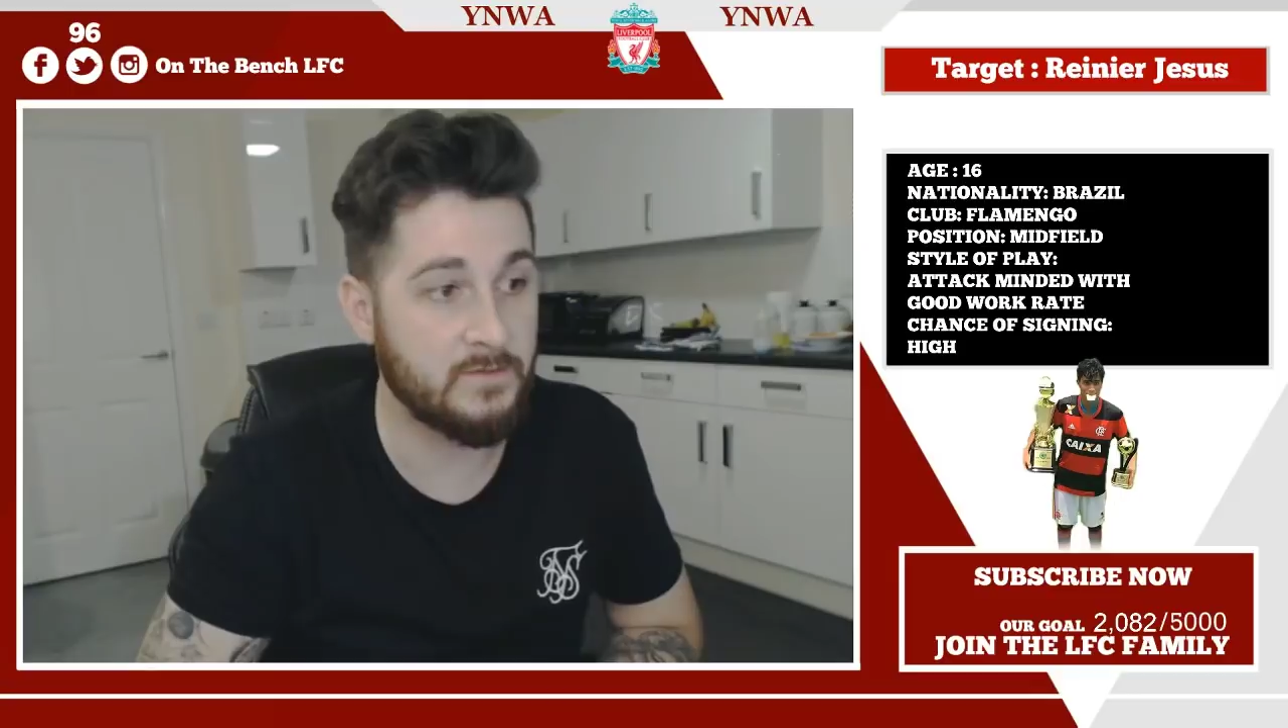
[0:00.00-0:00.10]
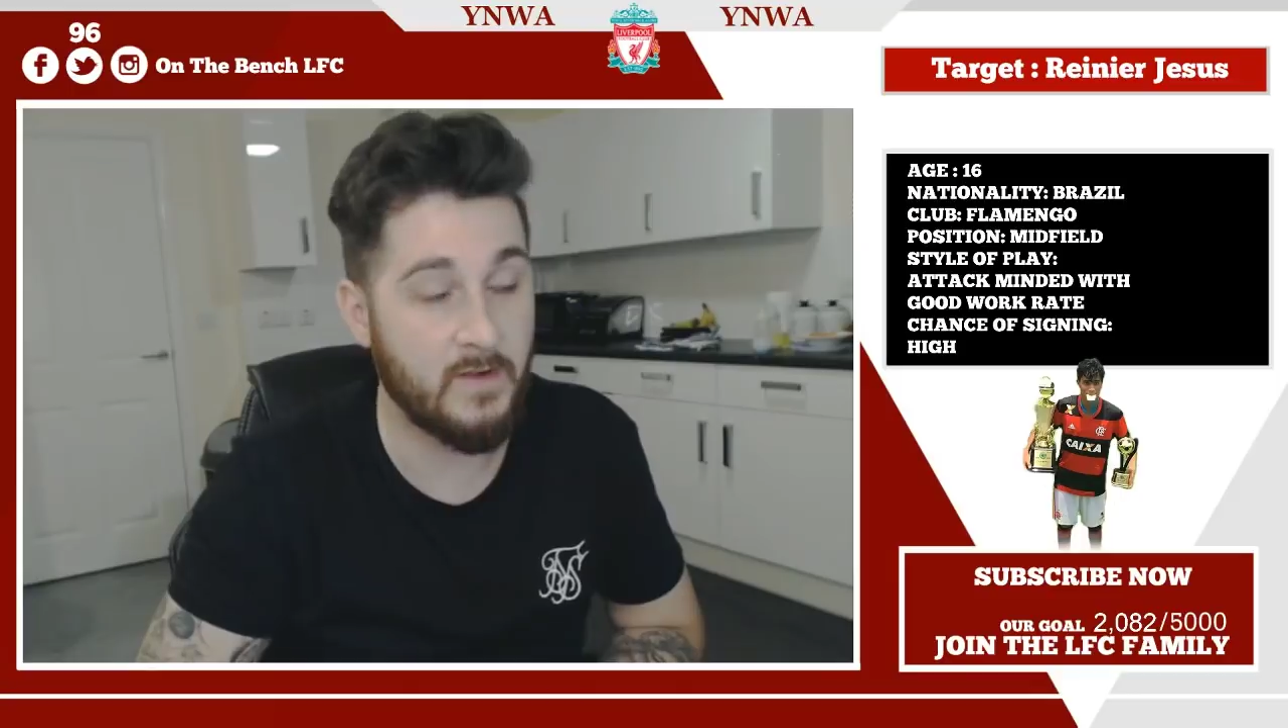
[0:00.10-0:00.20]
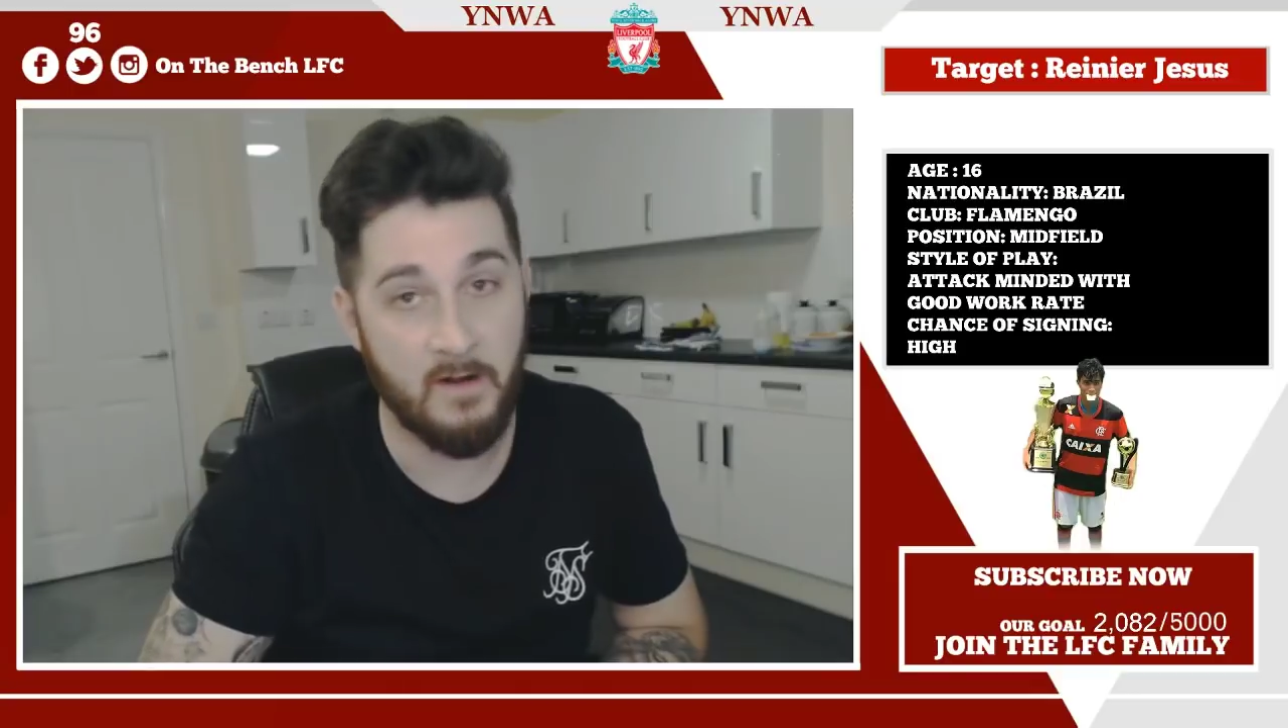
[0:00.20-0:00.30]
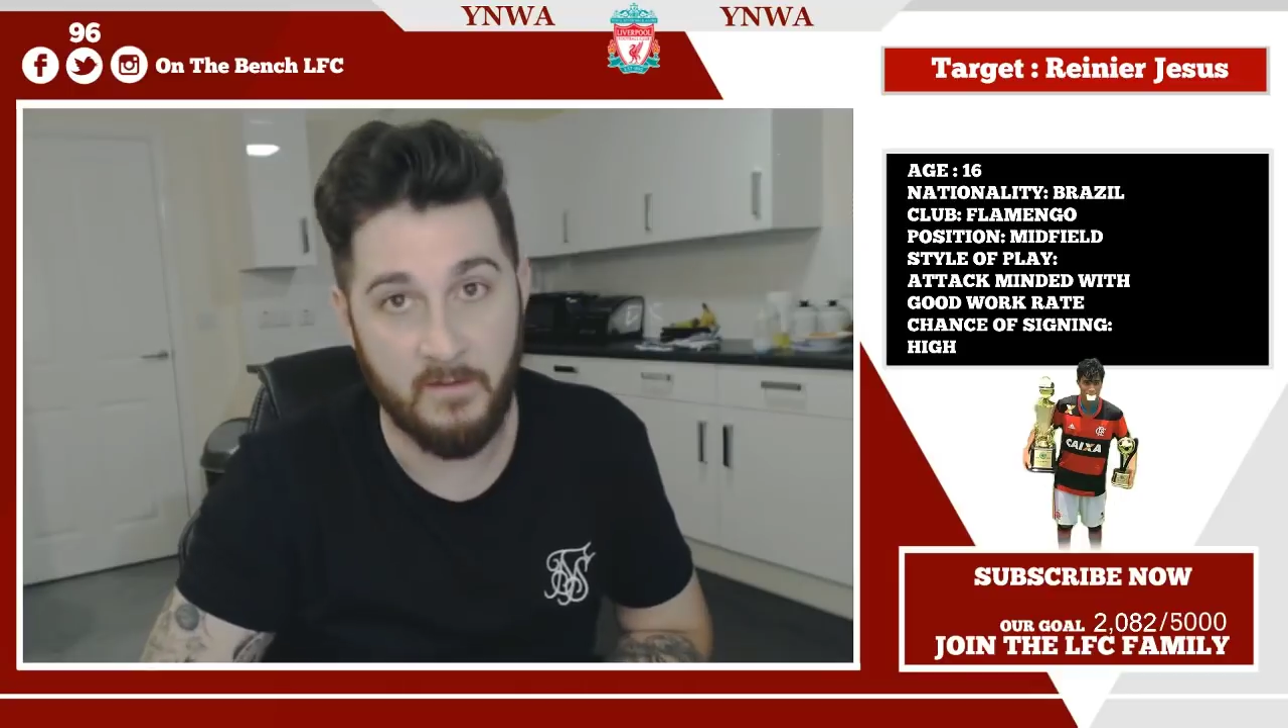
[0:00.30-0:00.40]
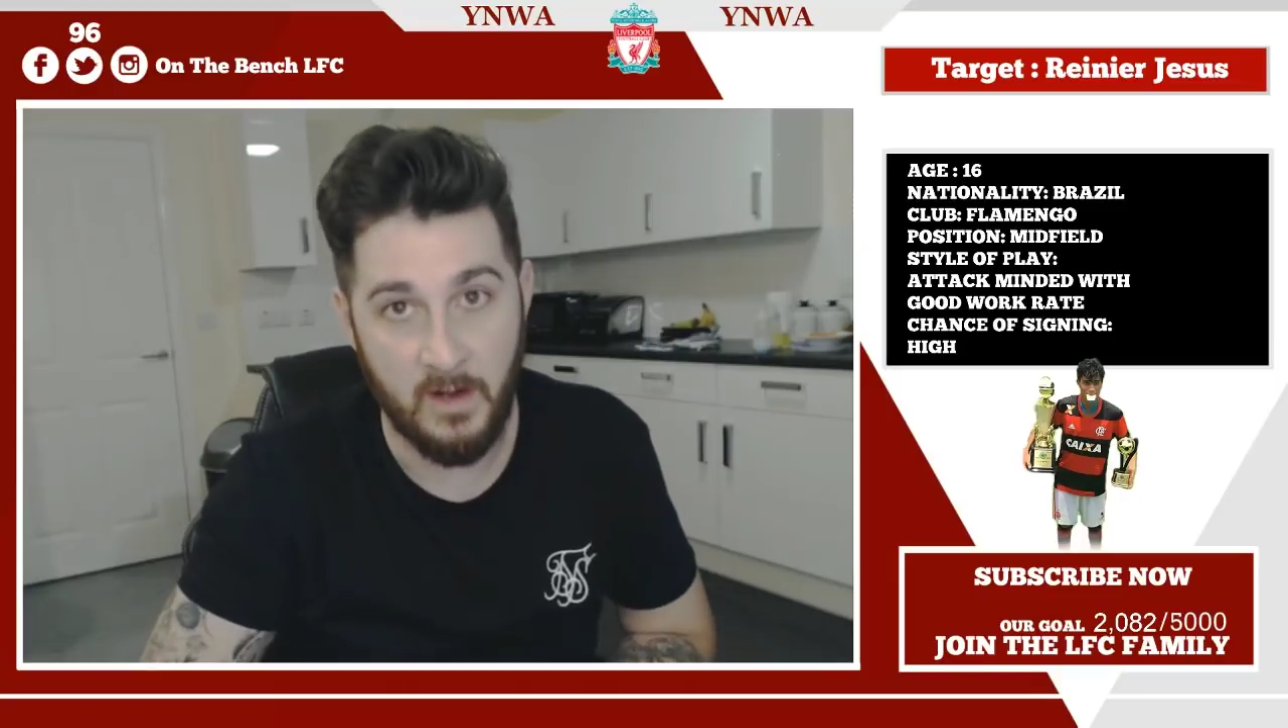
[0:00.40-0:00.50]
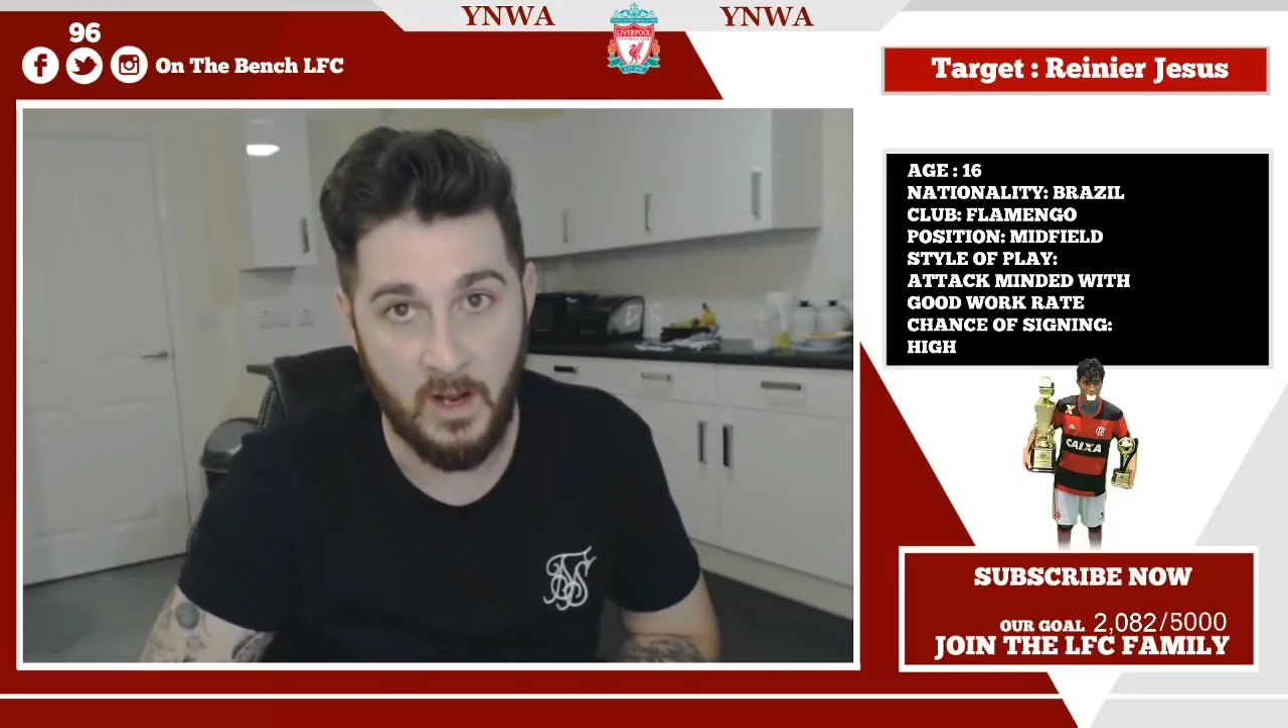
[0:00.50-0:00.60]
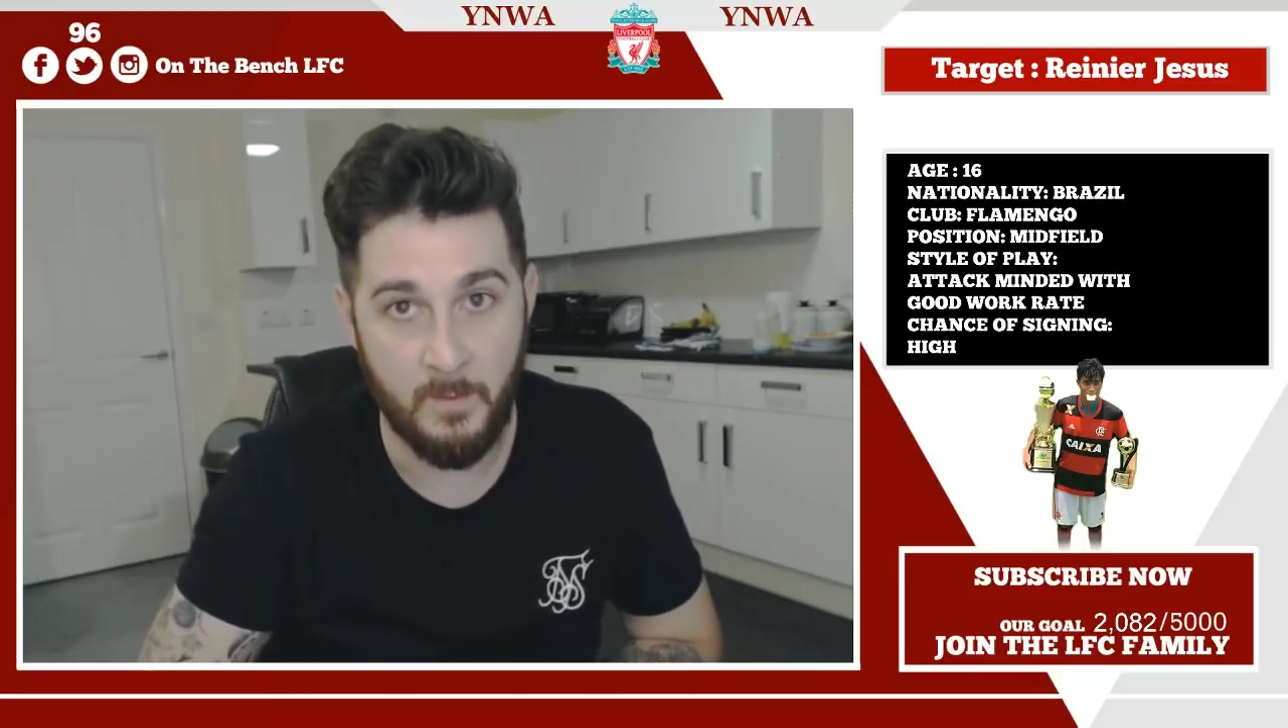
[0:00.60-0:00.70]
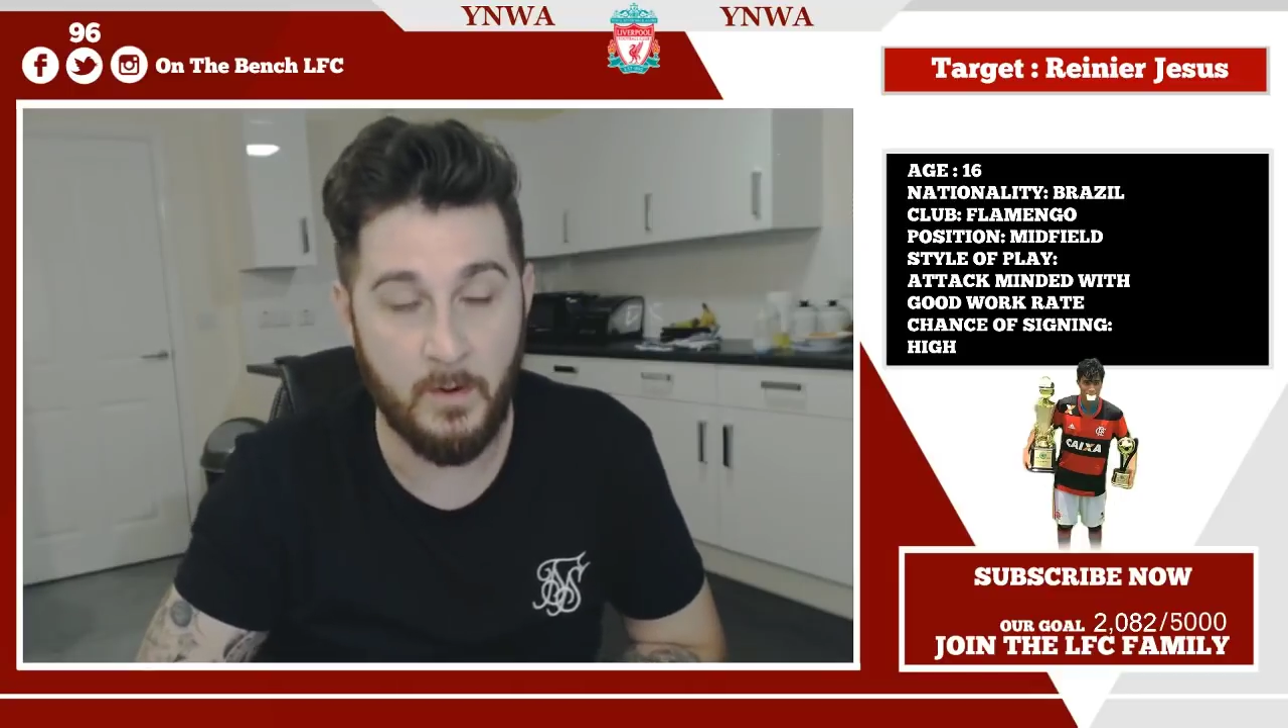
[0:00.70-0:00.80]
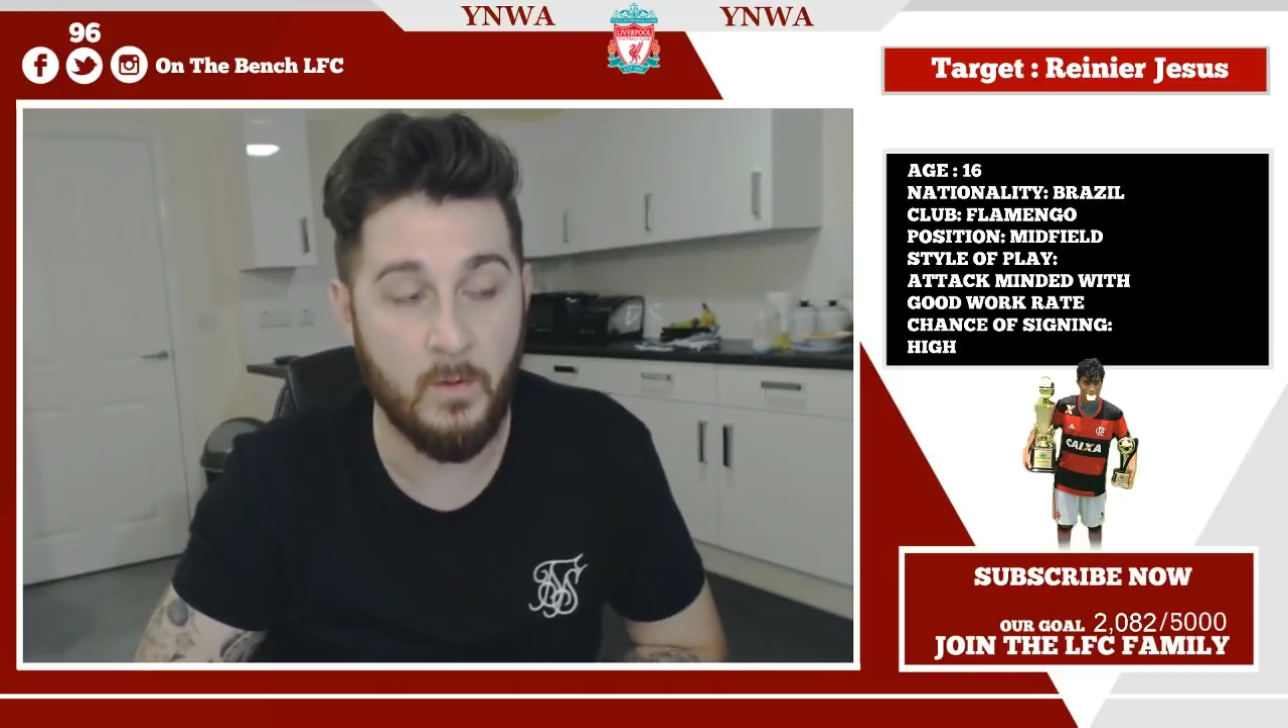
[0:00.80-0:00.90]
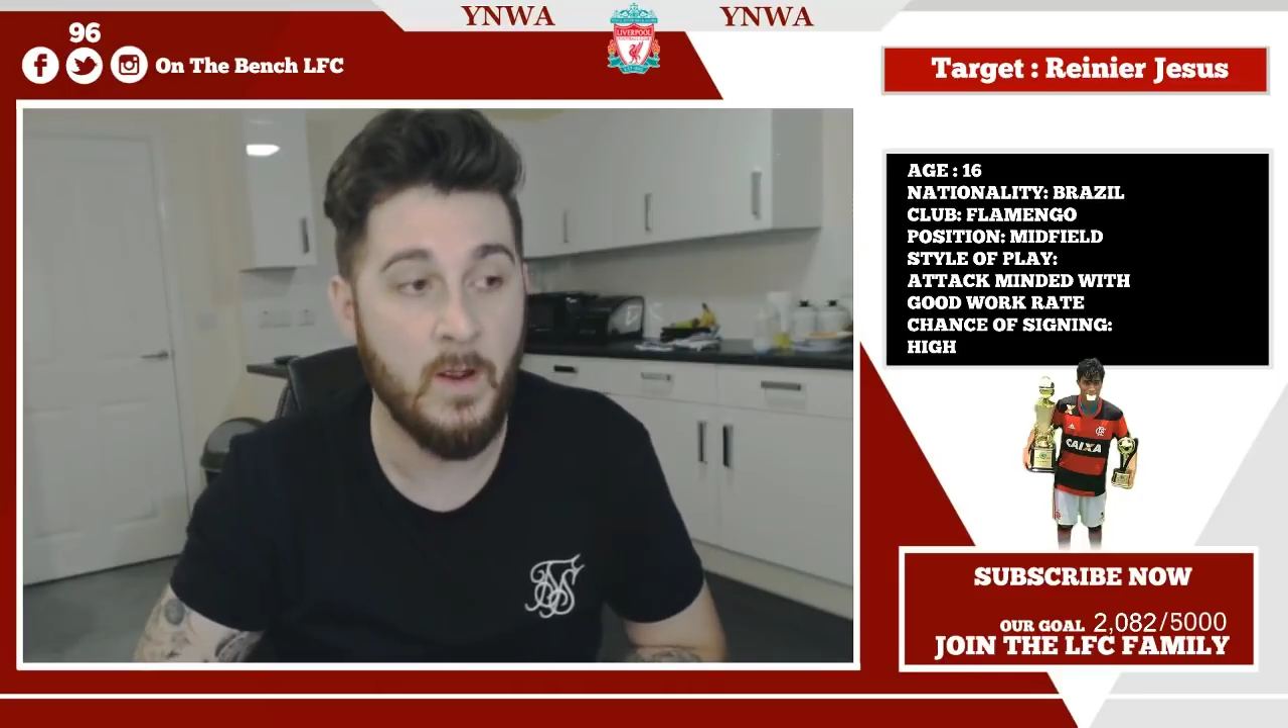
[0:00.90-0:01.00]
very
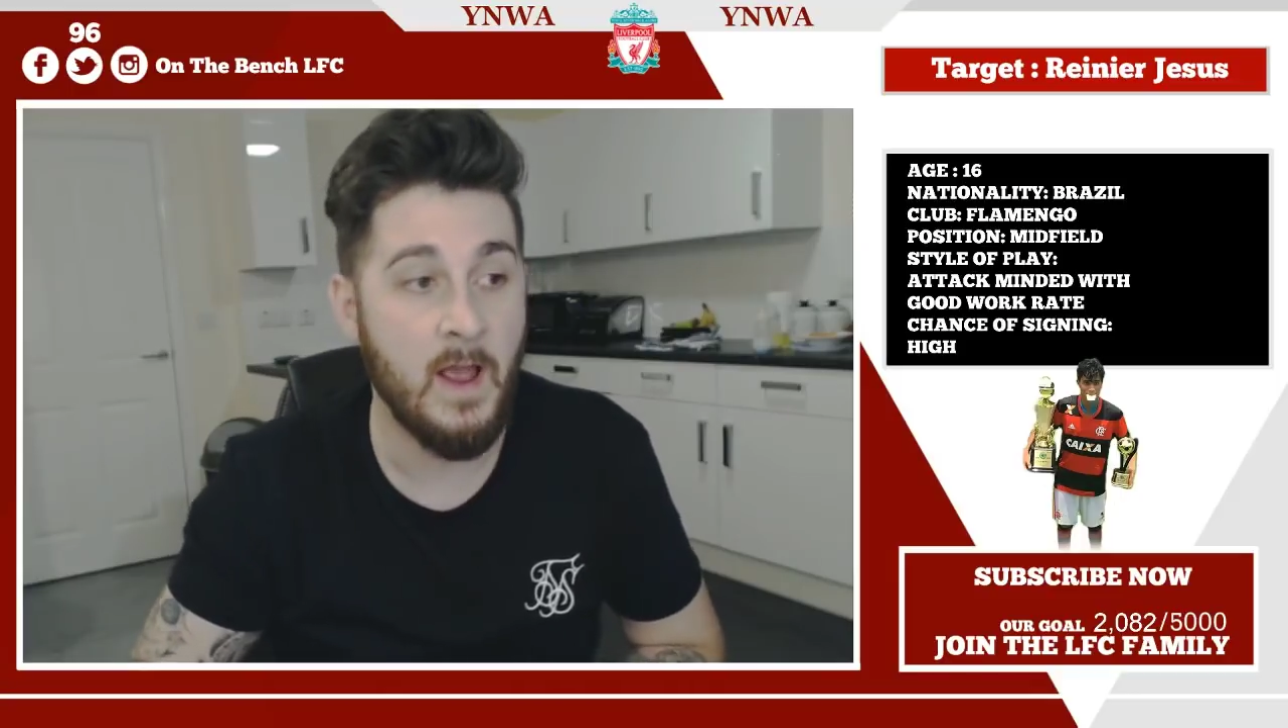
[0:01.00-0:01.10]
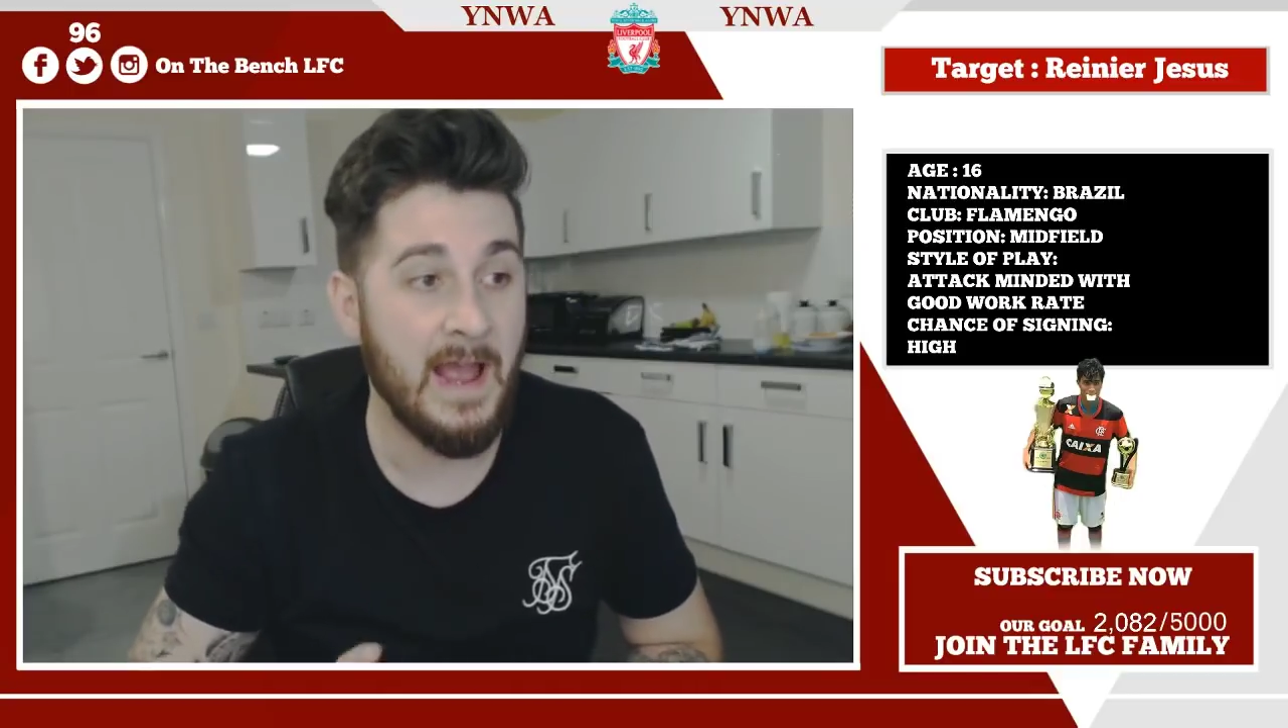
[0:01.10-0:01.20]
reliable.